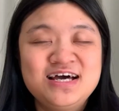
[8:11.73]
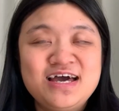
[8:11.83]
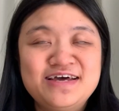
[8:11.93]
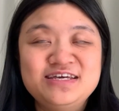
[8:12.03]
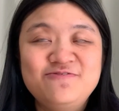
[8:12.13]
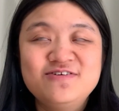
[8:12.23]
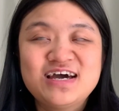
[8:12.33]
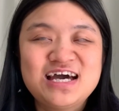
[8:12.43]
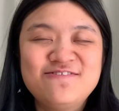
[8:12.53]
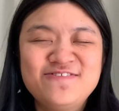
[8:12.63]
And if you
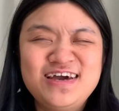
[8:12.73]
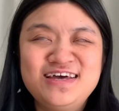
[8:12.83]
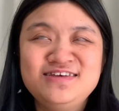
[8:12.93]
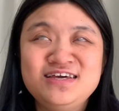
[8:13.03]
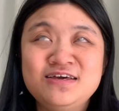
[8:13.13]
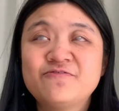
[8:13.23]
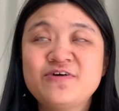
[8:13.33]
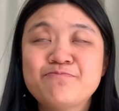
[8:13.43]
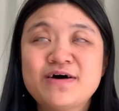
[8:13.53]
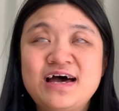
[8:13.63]
have any
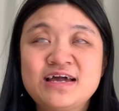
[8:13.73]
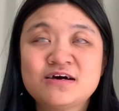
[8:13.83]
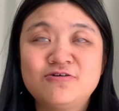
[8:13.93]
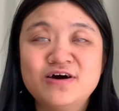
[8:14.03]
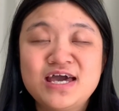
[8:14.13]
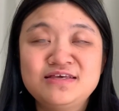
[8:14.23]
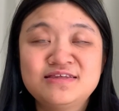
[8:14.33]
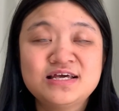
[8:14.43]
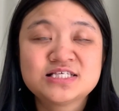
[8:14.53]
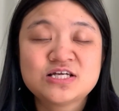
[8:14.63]
feedback or any
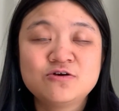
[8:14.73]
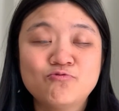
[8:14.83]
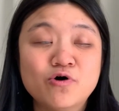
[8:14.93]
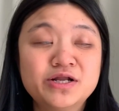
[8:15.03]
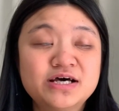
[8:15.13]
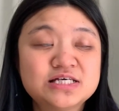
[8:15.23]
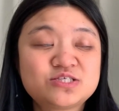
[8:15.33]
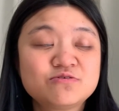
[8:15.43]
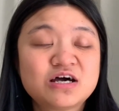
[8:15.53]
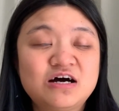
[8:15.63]
things that you want us
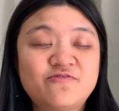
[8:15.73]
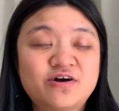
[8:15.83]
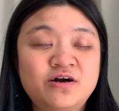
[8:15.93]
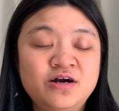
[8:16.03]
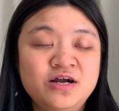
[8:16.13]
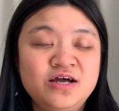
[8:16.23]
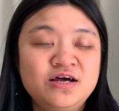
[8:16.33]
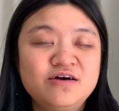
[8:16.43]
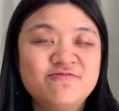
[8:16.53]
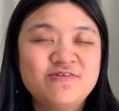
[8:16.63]
to cover
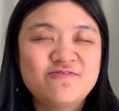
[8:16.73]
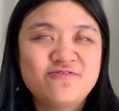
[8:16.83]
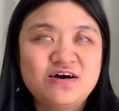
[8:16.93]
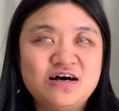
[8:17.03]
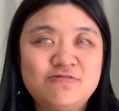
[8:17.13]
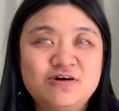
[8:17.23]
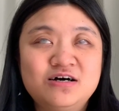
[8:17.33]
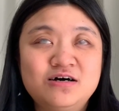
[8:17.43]
with our